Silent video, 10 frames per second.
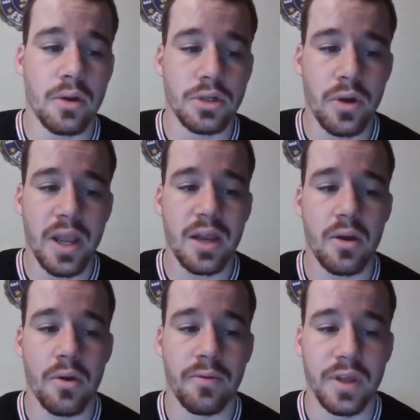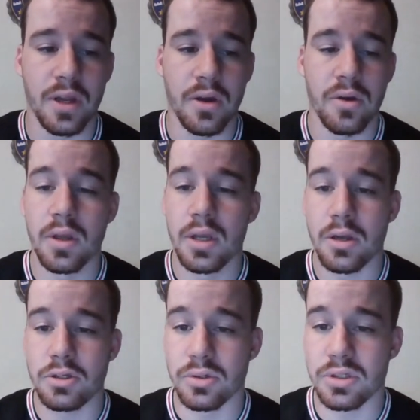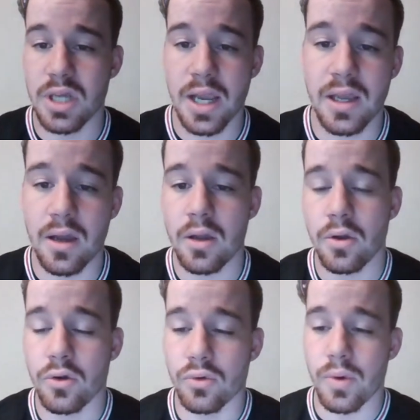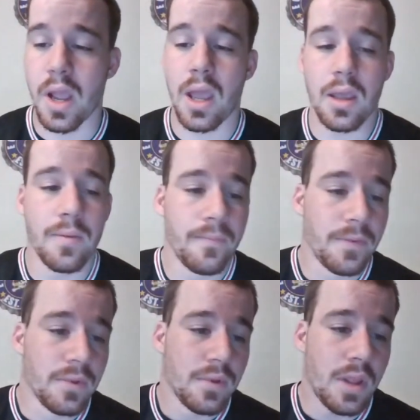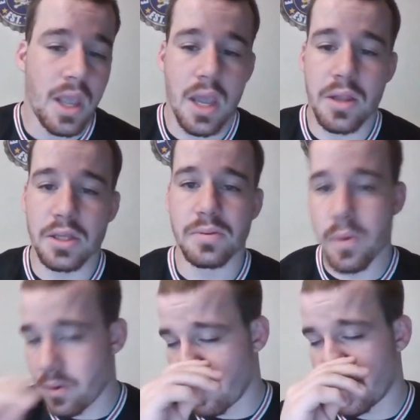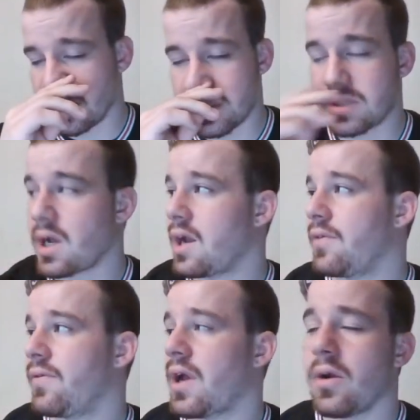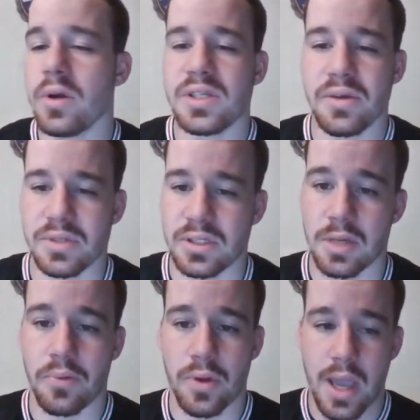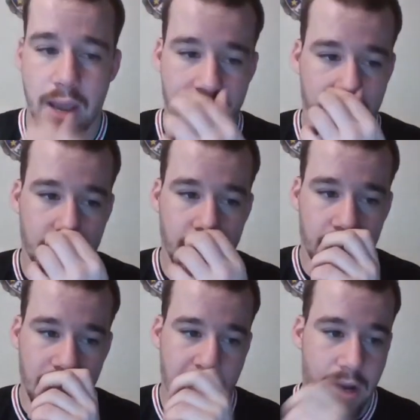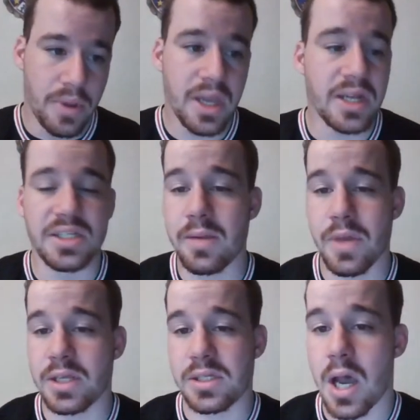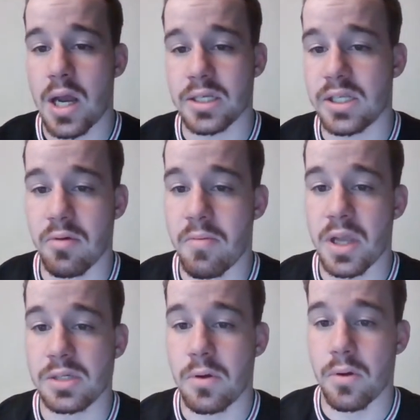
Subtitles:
Johan Oviedo, Josiah Gray, and this one was kind of, I don't want to say it was a simple cap. We get a team that's the hottest team in baseball